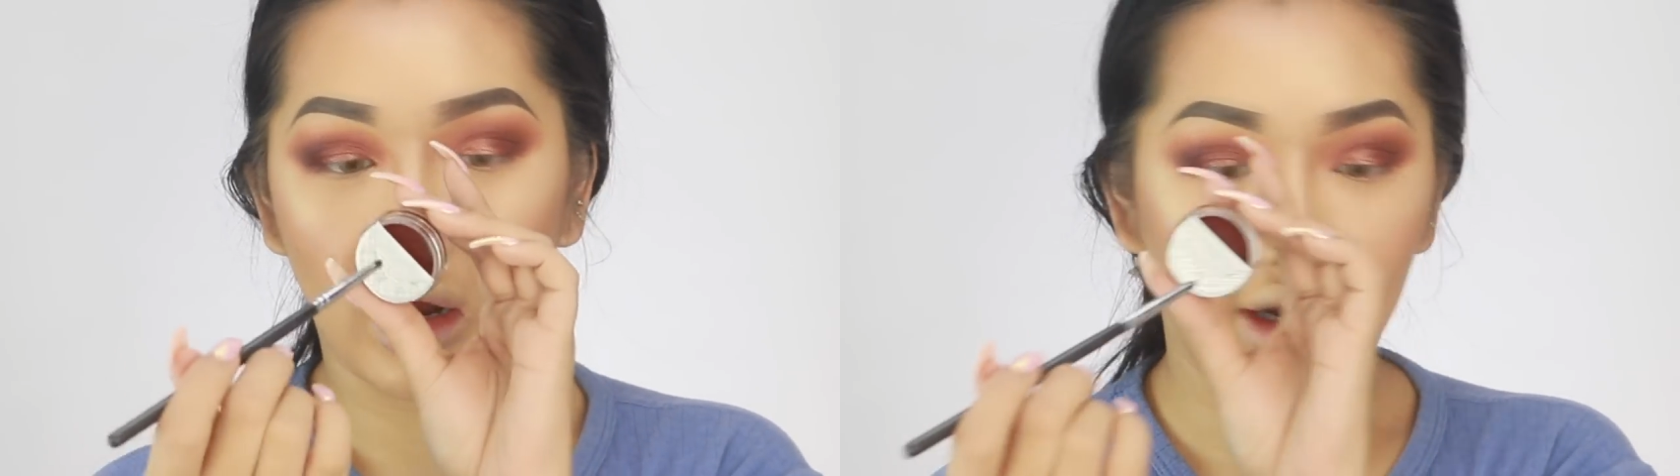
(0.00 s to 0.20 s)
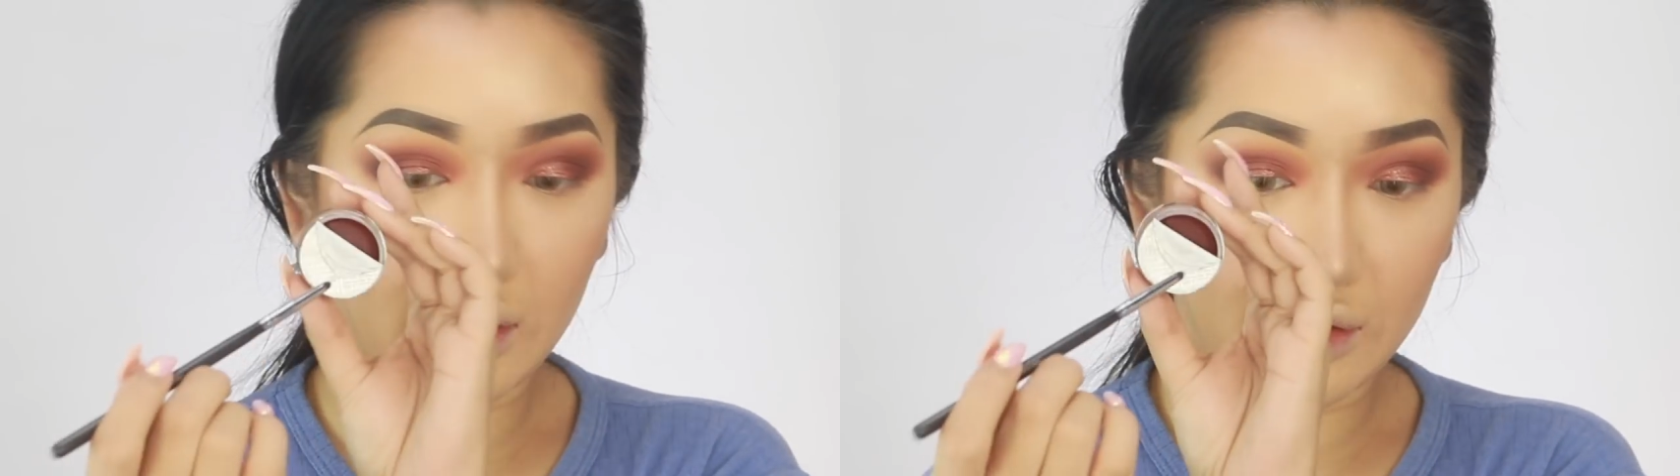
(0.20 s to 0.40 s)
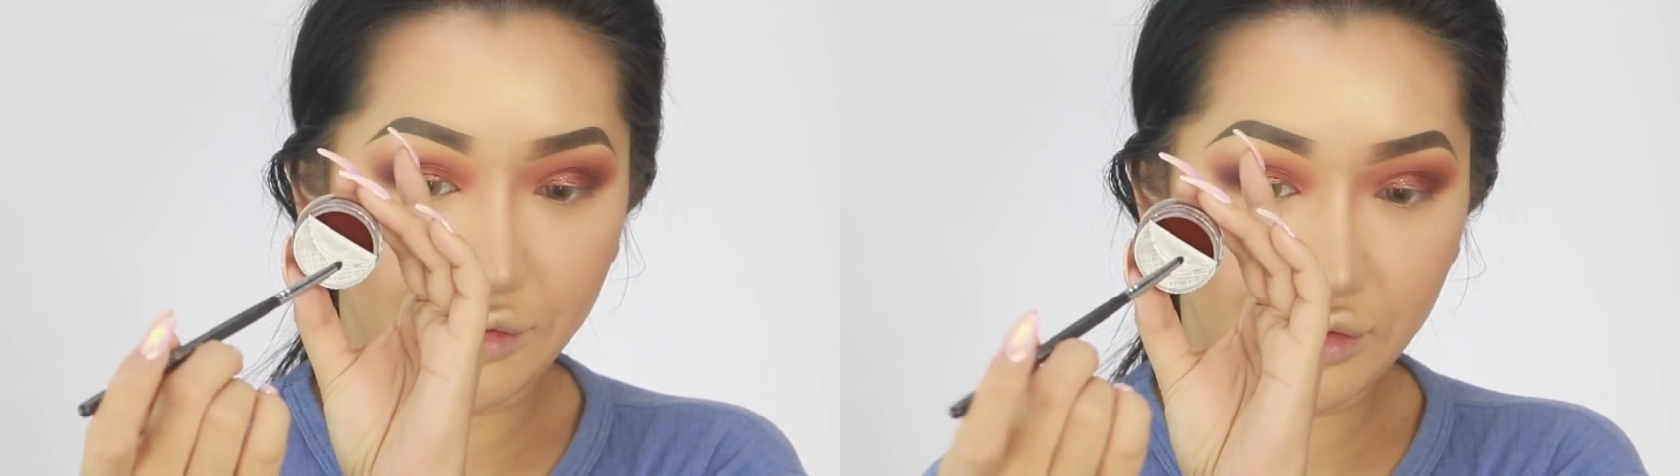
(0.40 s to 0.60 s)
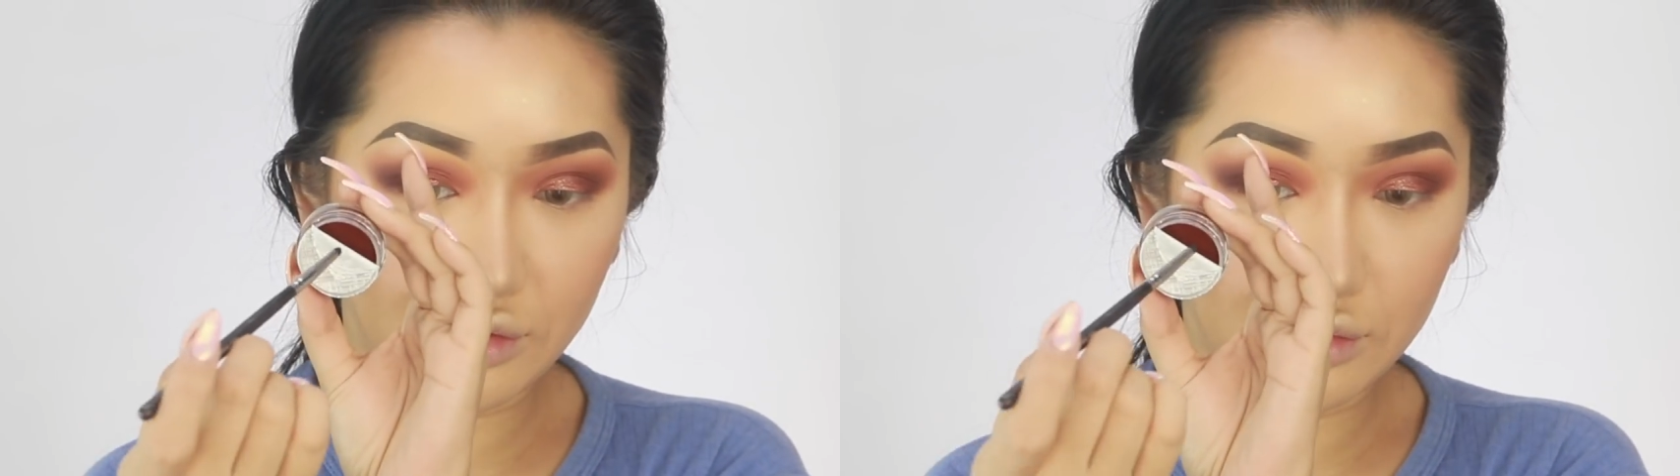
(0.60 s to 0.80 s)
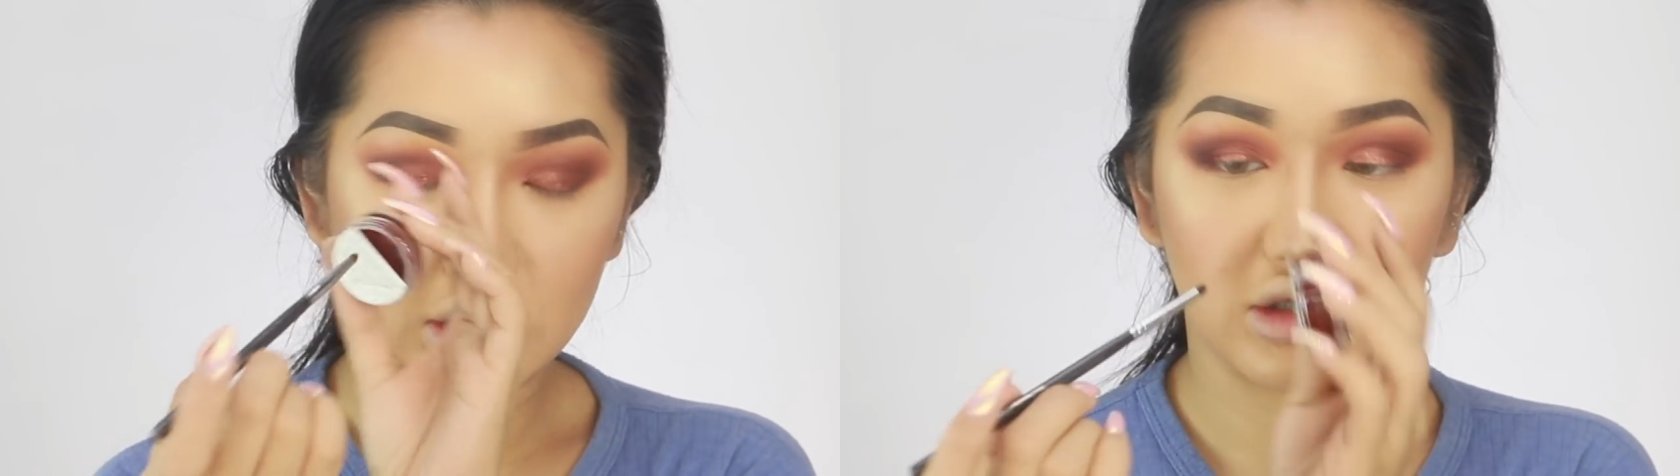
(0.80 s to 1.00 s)
eyeliner,
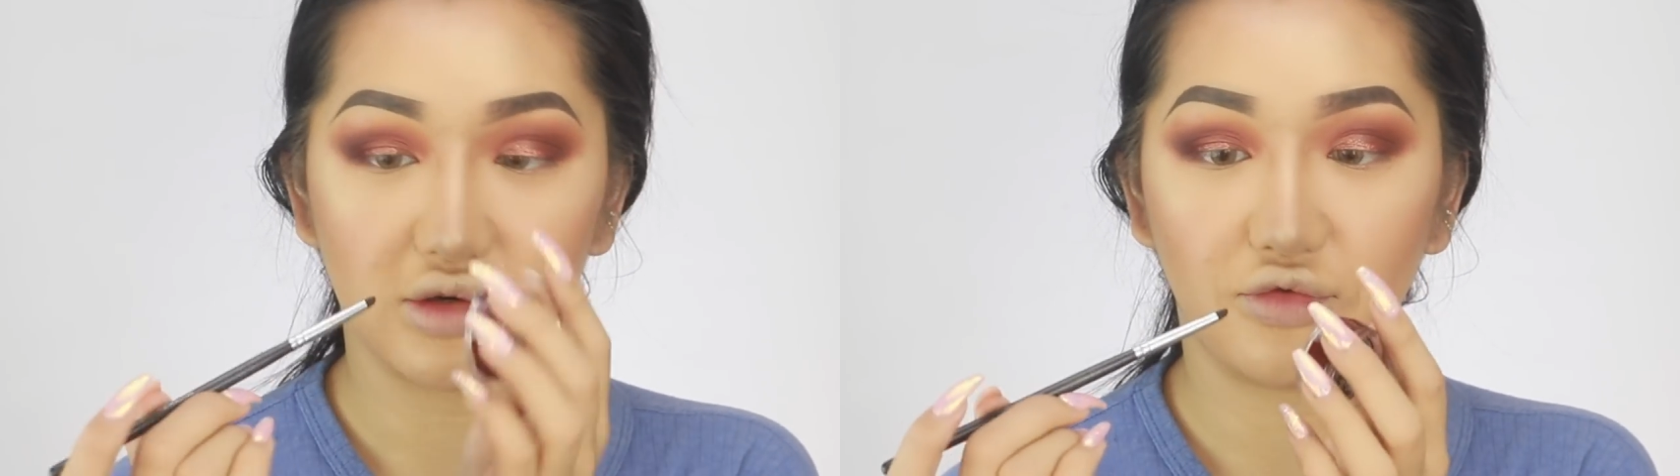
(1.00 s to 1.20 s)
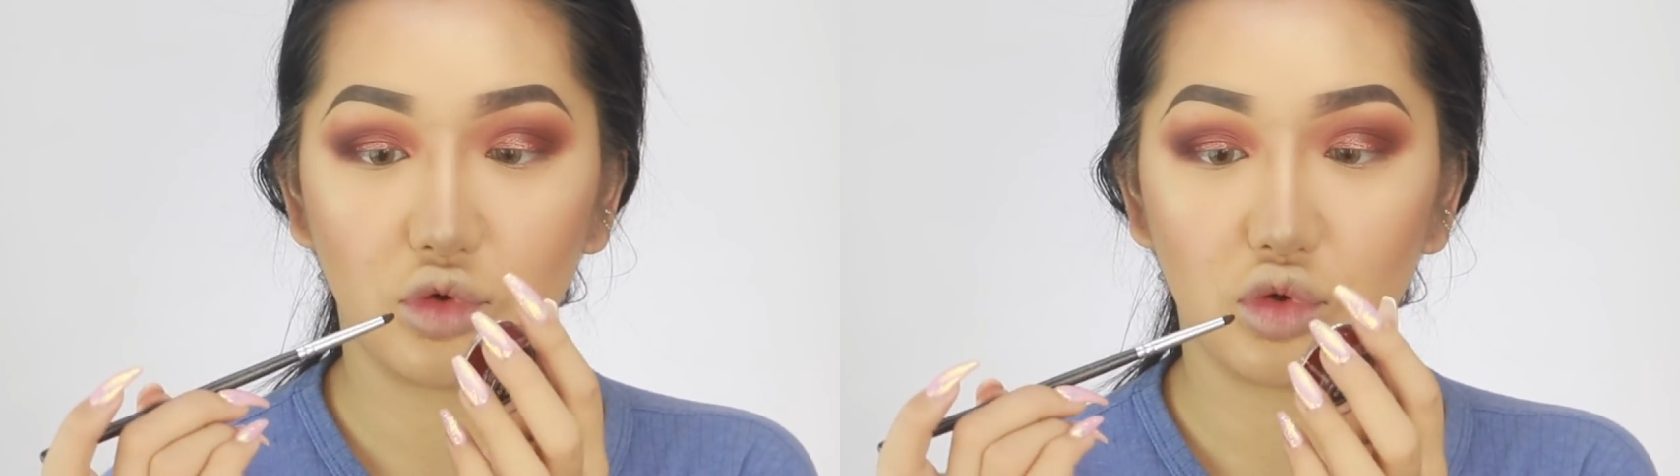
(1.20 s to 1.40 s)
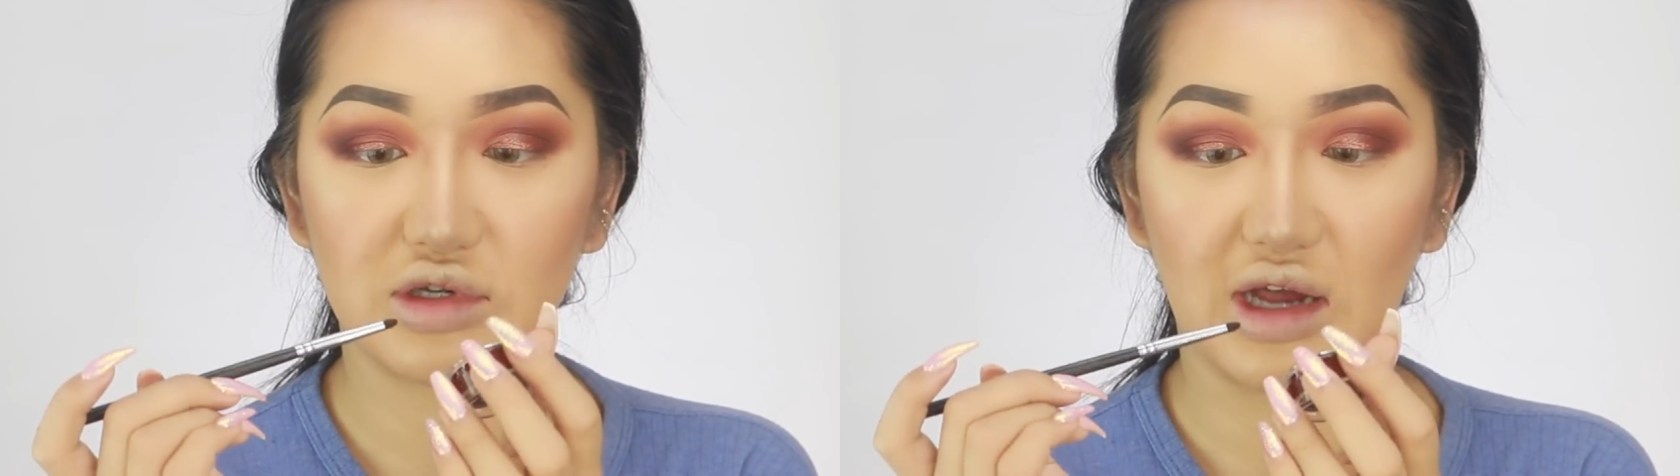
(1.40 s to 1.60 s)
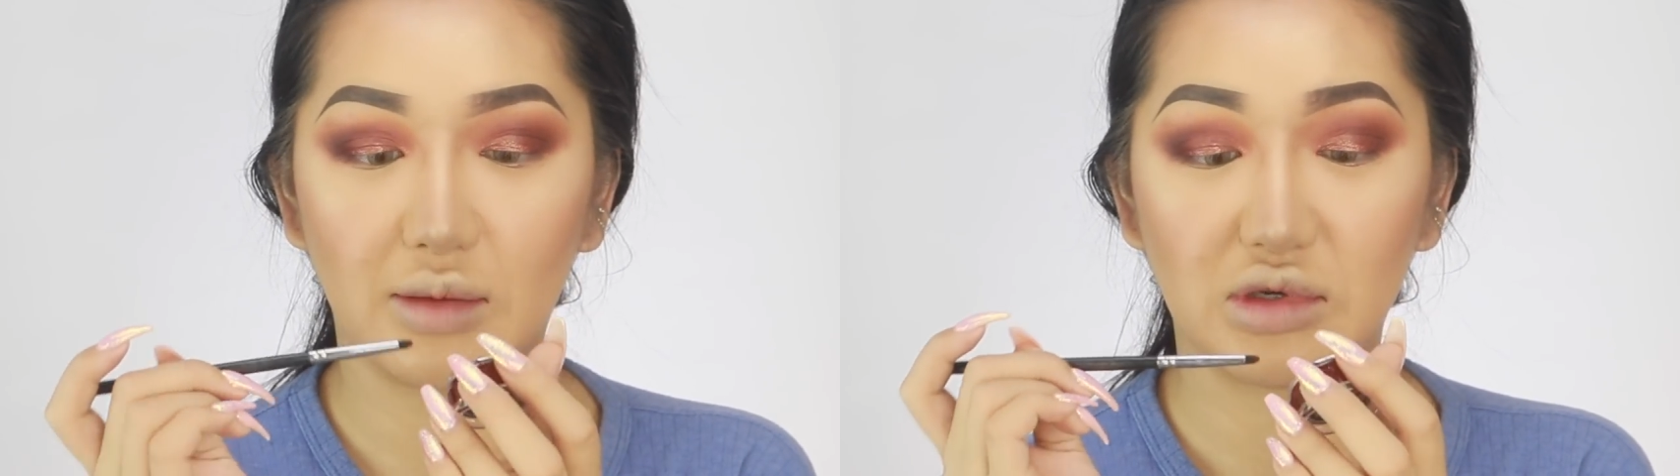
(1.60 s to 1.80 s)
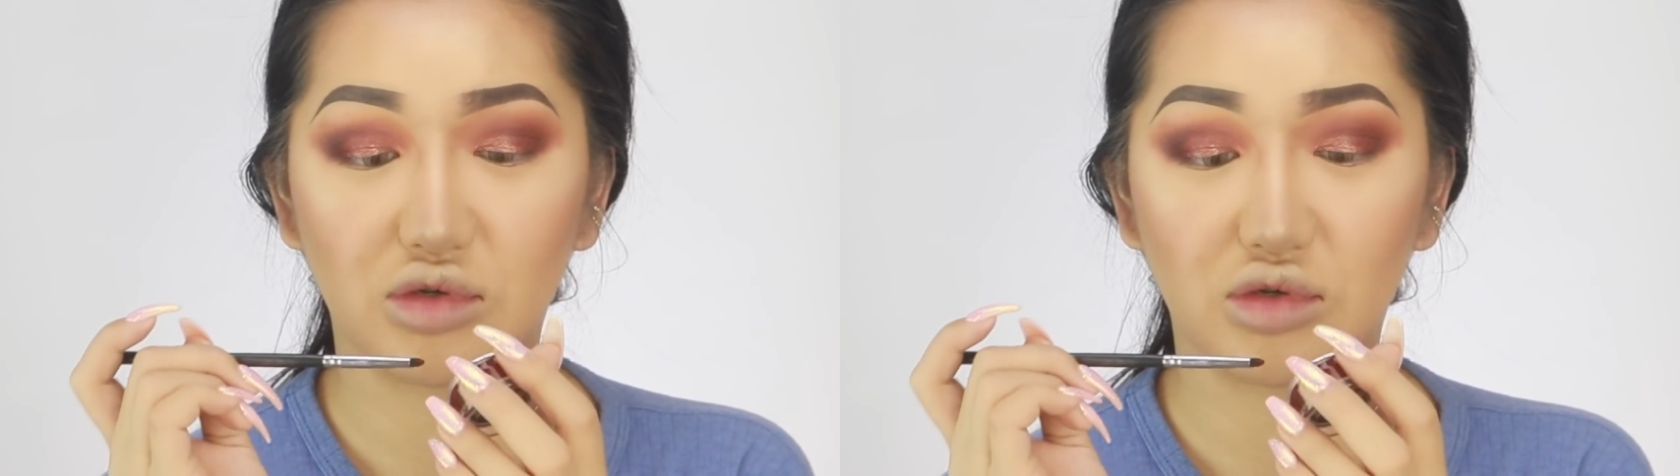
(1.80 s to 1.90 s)
just a few dabs.